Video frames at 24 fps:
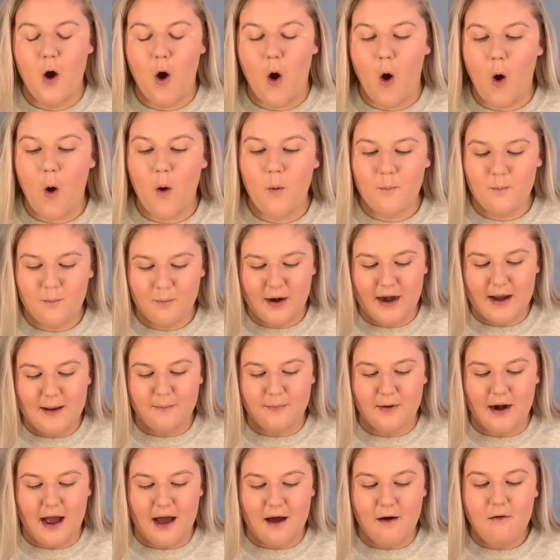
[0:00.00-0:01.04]
ombre
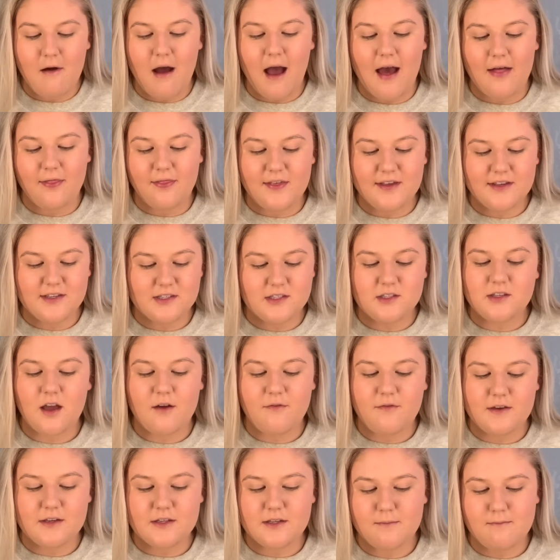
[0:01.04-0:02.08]
brow, and this stuff
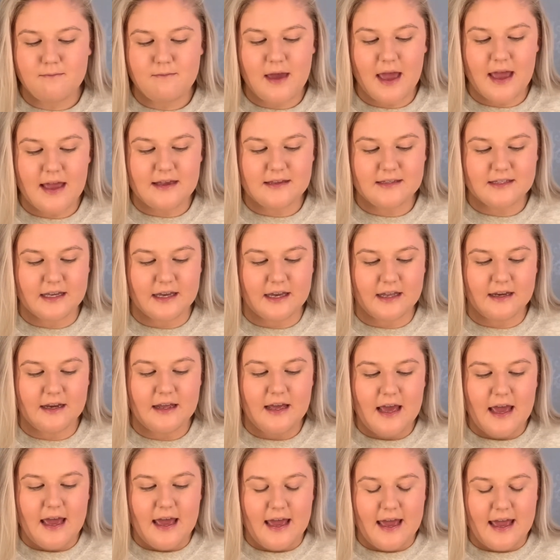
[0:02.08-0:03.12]
is amazing.
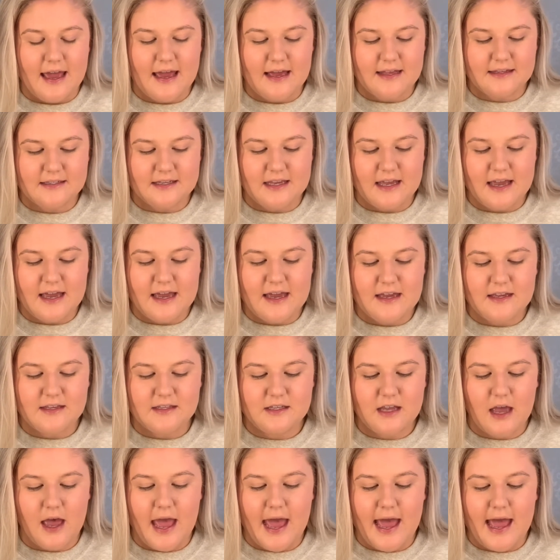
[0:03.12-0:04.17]
It is
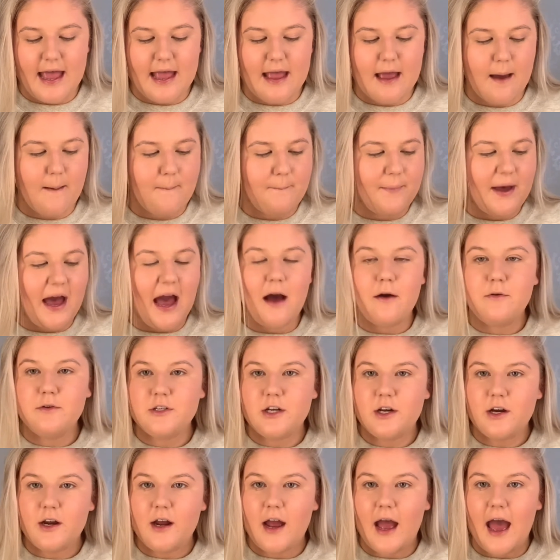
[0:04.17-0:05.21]
a
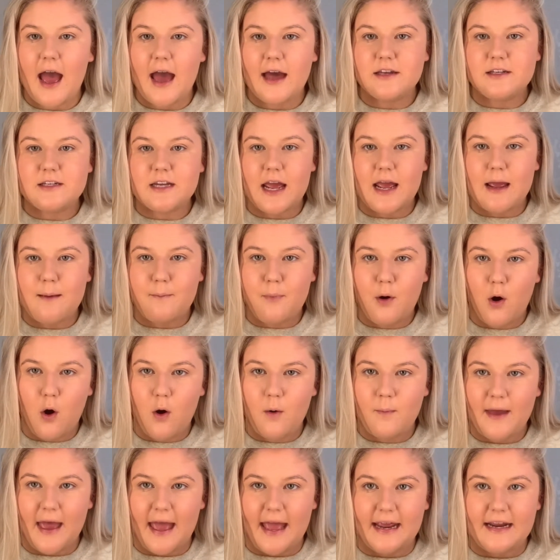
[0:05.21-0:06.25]
powder and a
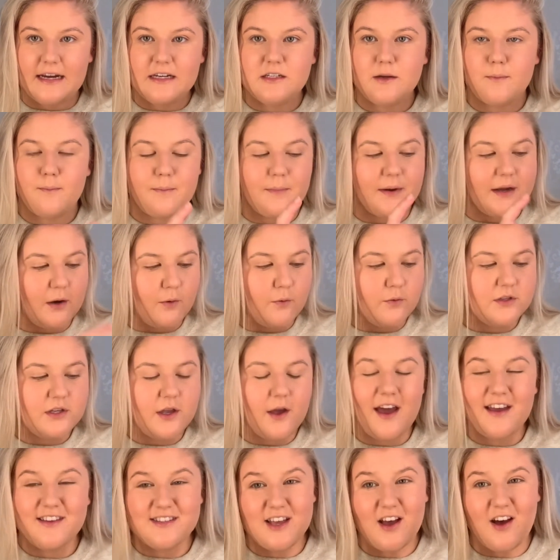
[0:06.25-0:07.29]
pomade, but it also
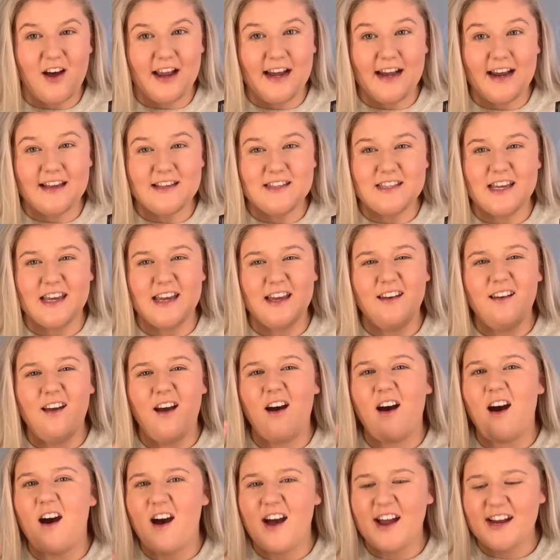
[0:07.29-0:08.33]
has a highlight in.
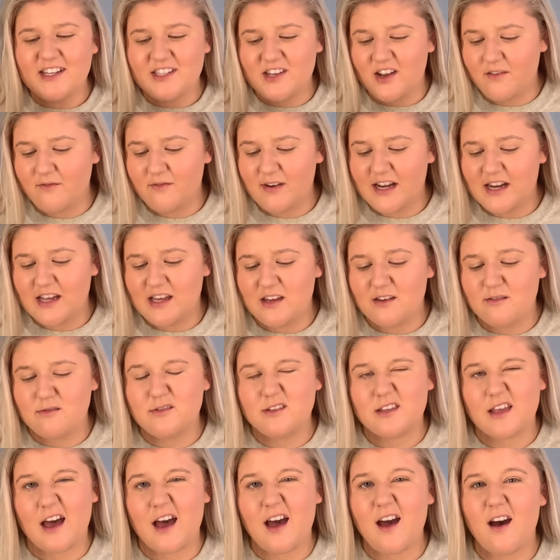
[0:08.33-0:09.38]
I don't really use
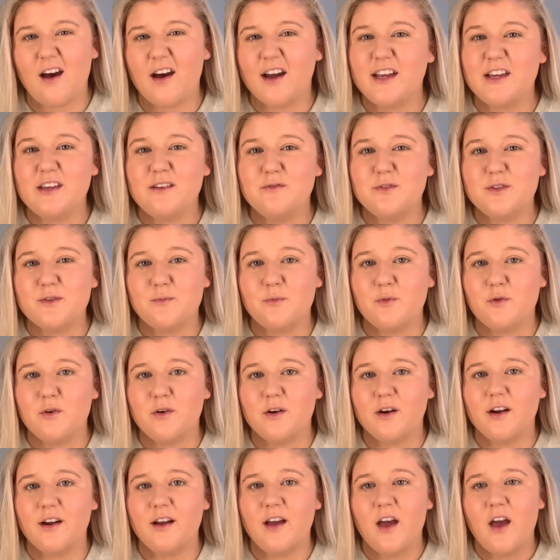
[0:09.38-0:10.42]
that. I use
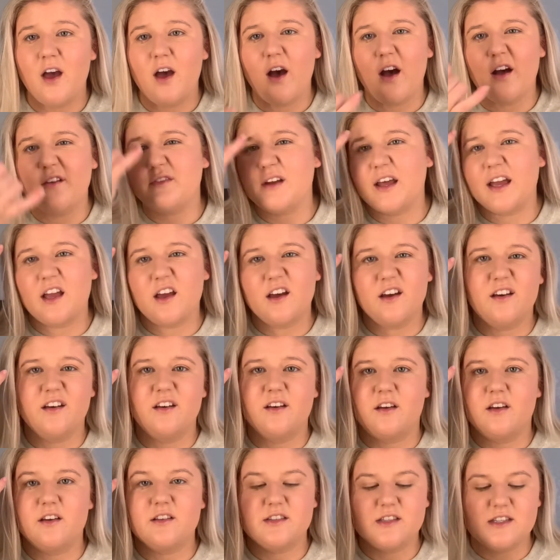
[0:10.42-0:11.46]
more of like a
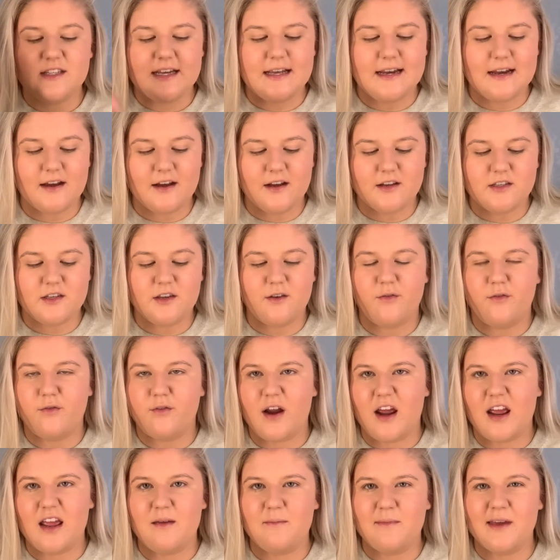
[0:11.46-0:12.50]
concealer to
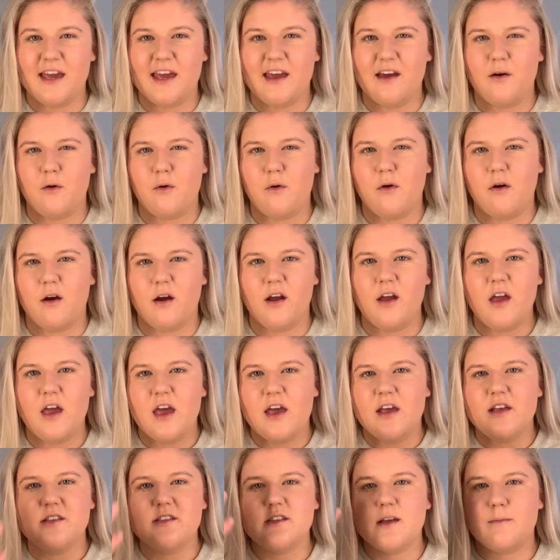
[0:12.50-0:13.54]
frame it, or
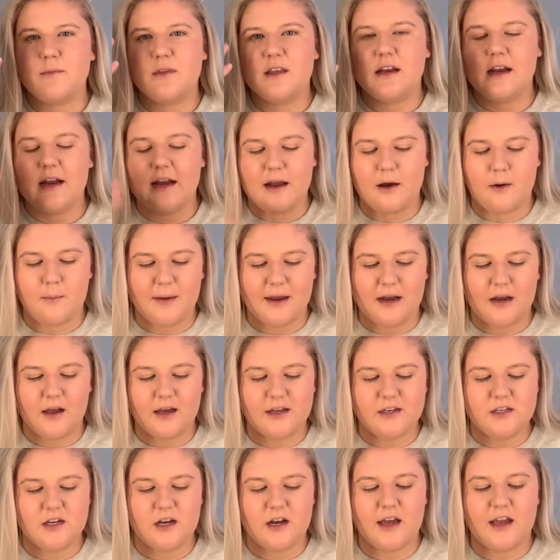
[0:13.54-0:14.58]
something a little bit
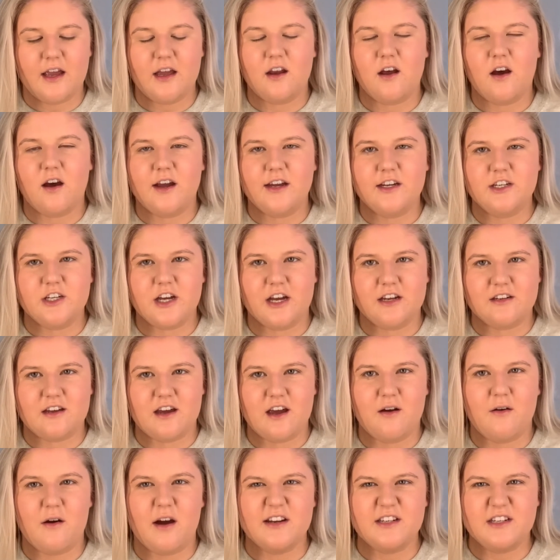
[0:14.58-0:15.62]
lighter like an
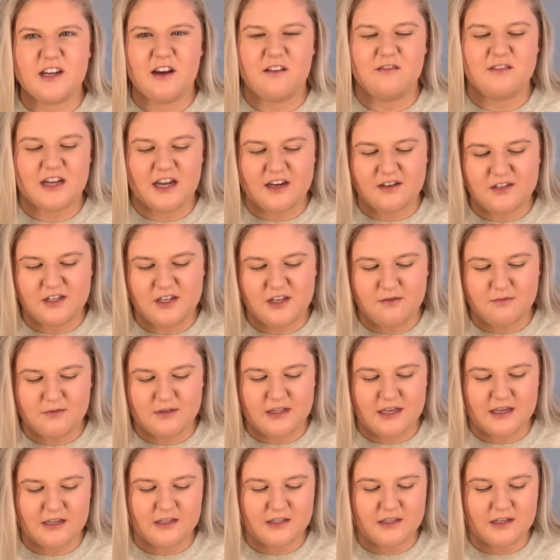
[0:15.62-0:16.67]
eyeshadow. I don't tend to use
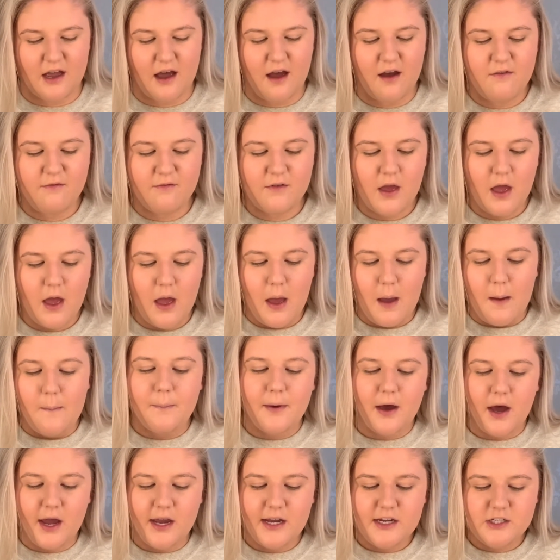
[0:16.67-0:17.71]
this stuff,
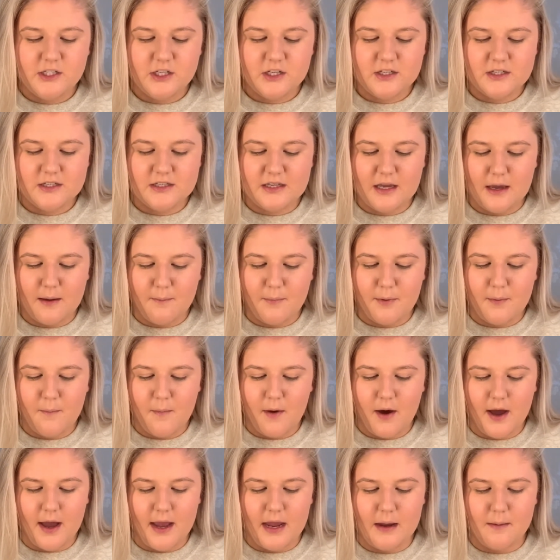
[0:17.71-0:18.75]
but I just dip
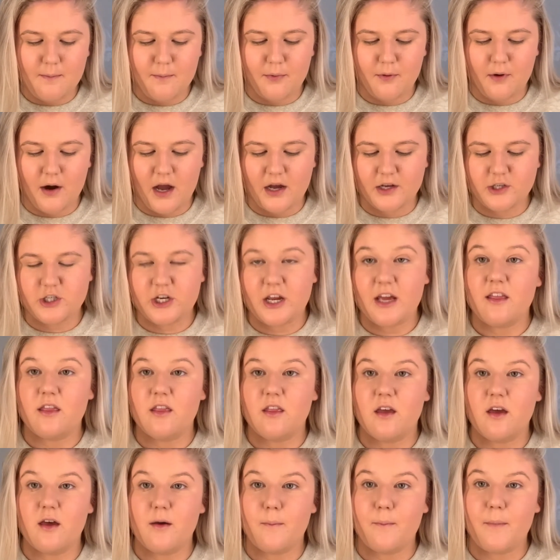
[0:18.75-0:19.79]
my brush in
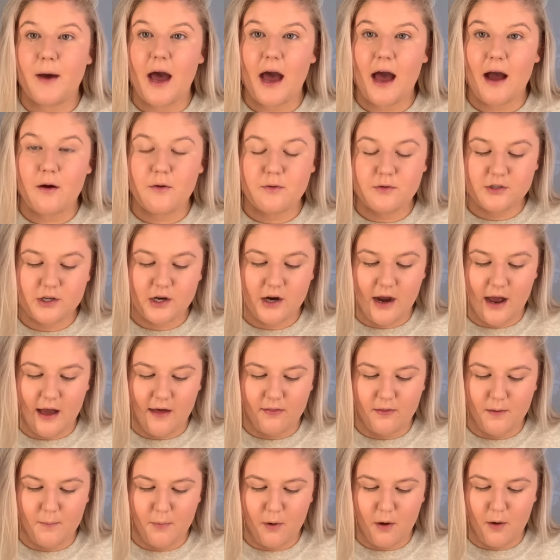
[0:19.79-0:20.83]
the powder
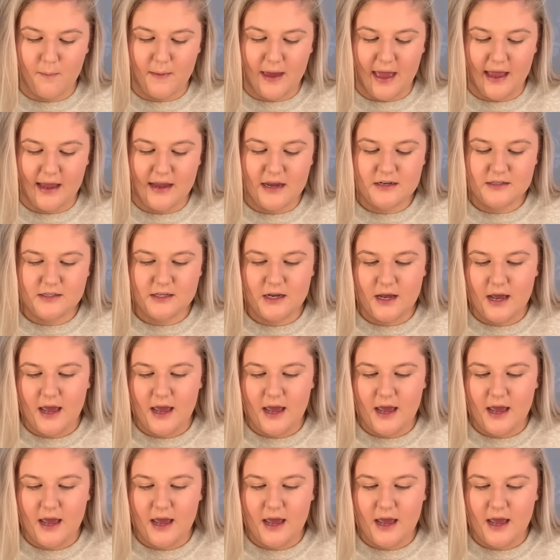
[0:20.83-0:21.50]
and the pomade,